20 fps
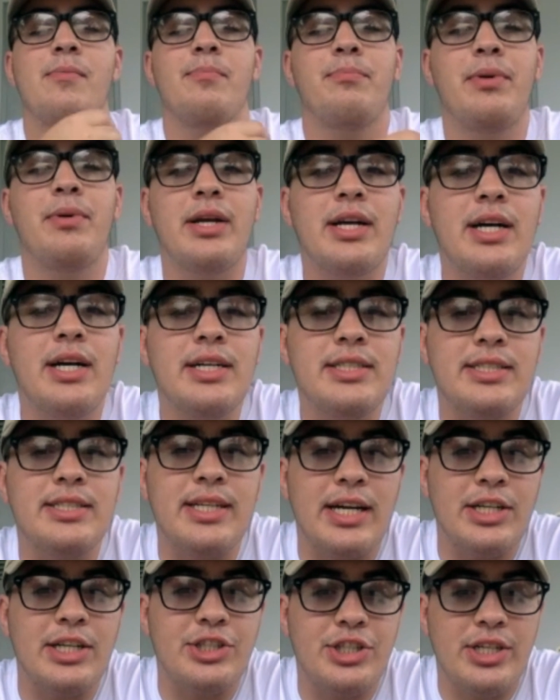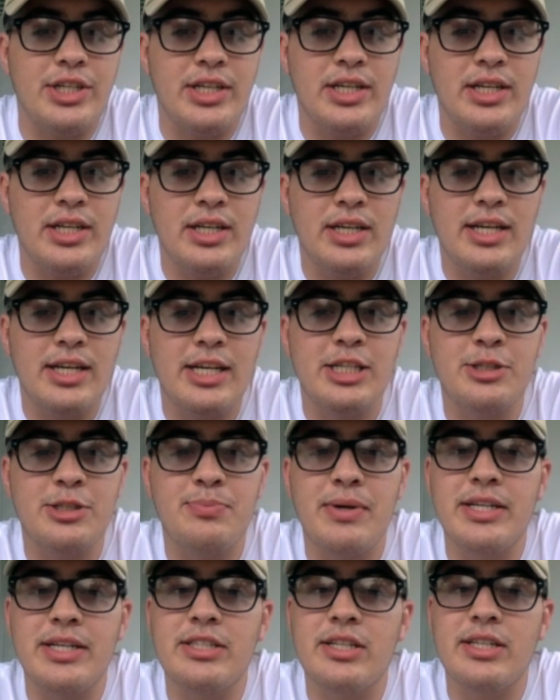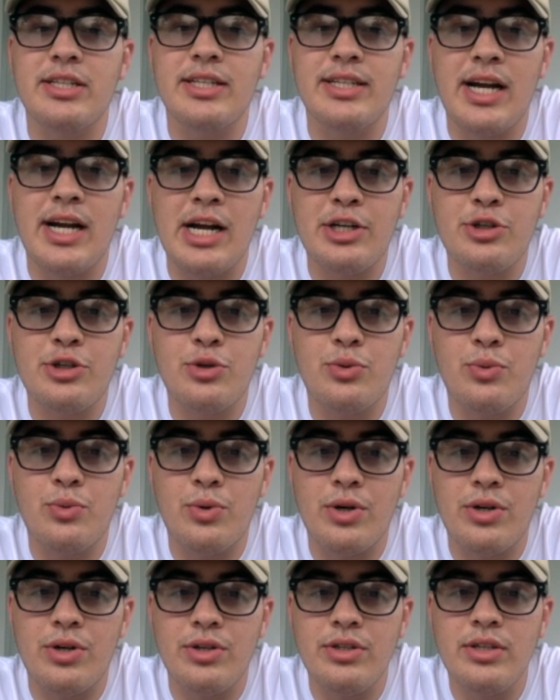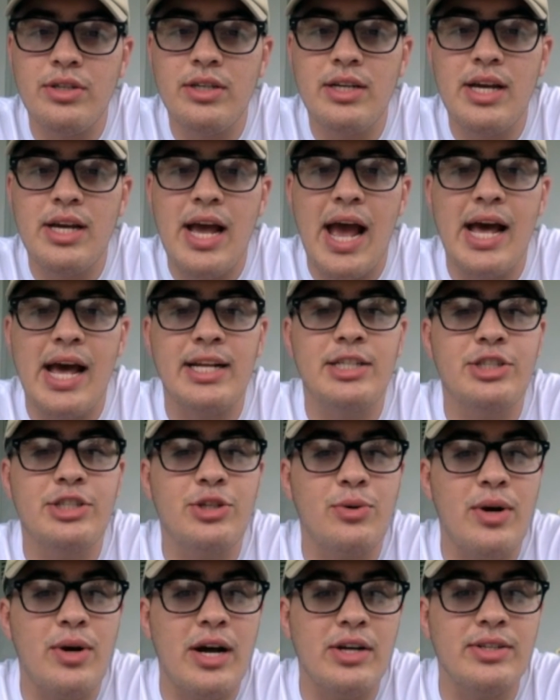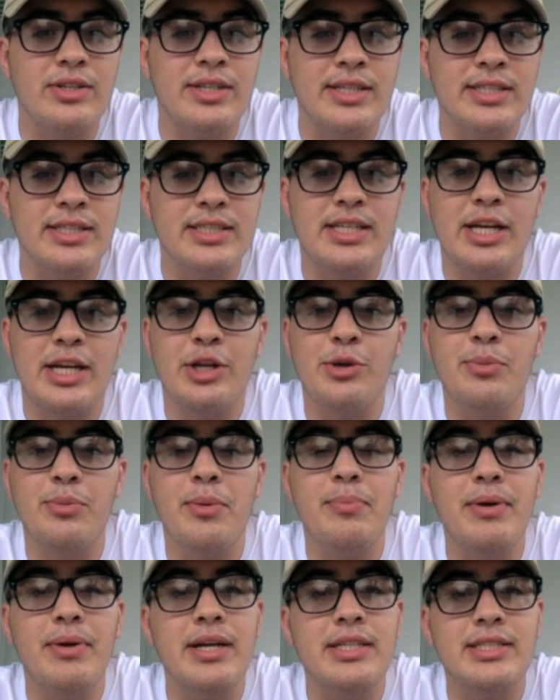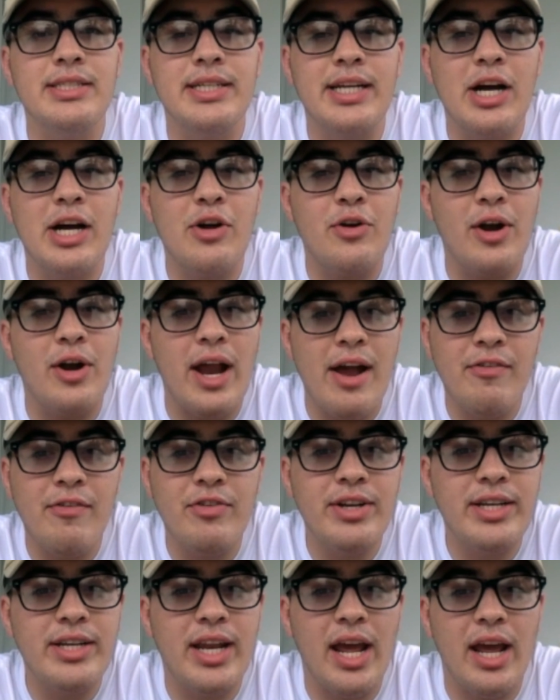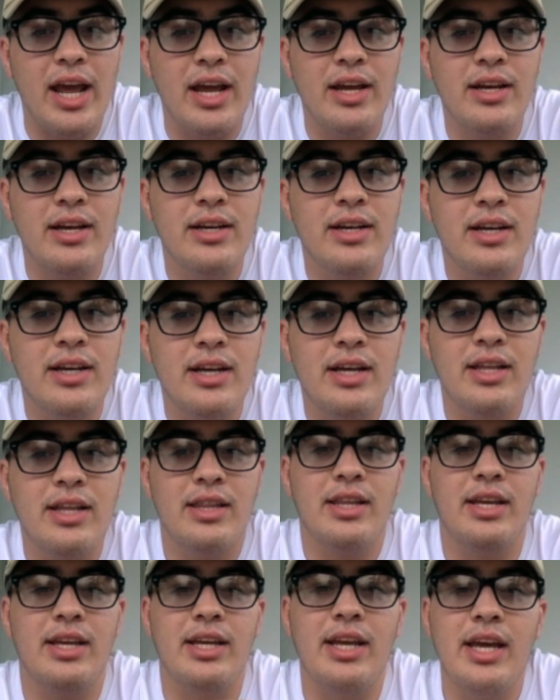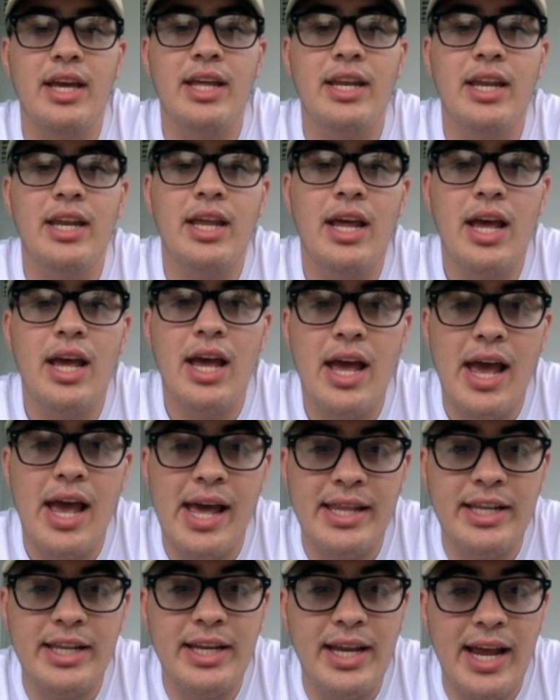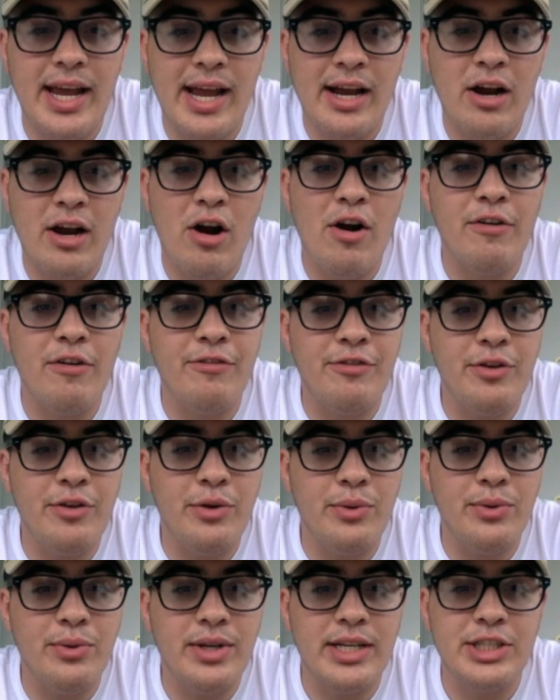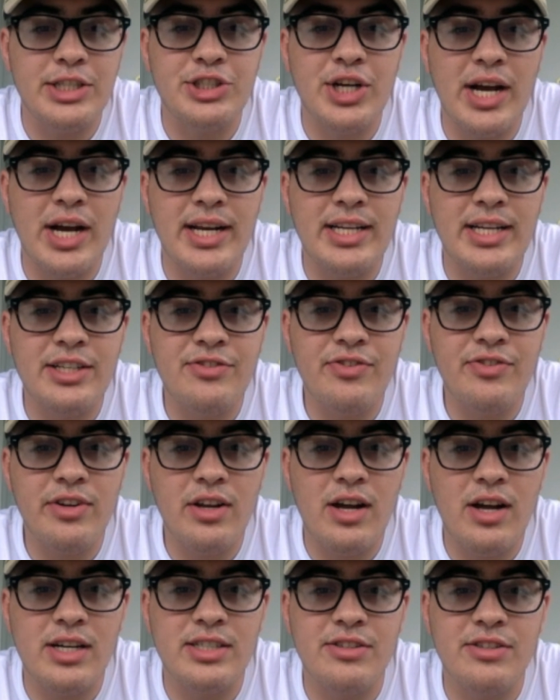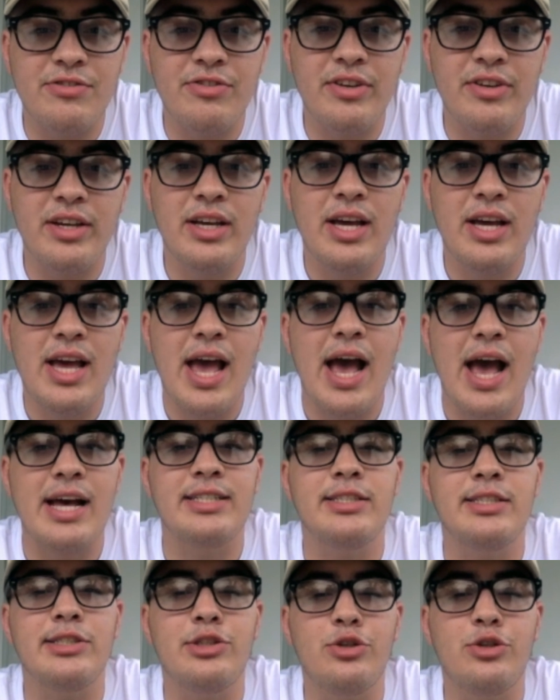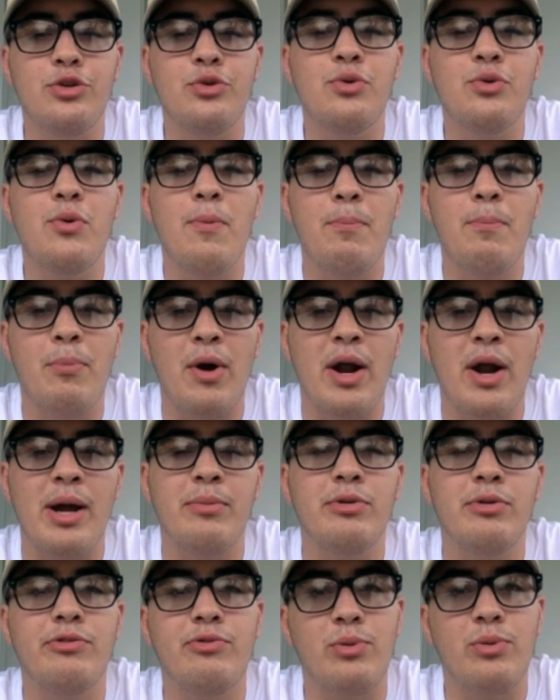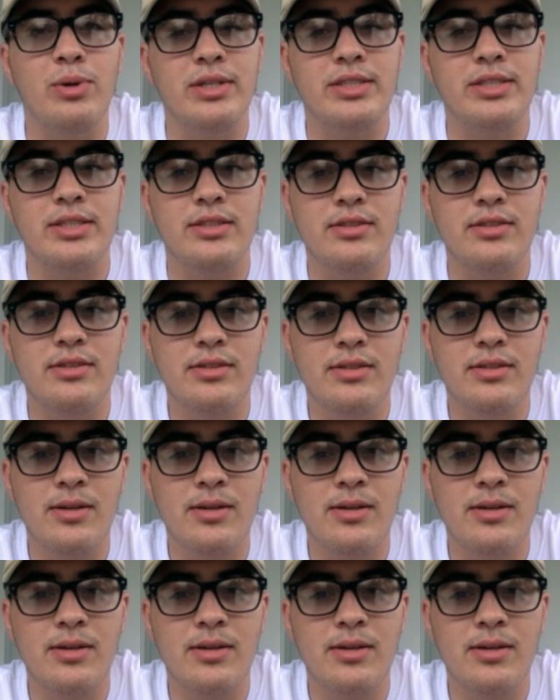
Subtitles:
Because Tai Chi is based on the natural world and surroundings that human beings encounter every day, the yin and the yang are viewed in Chinese philosophy as the two primal forces.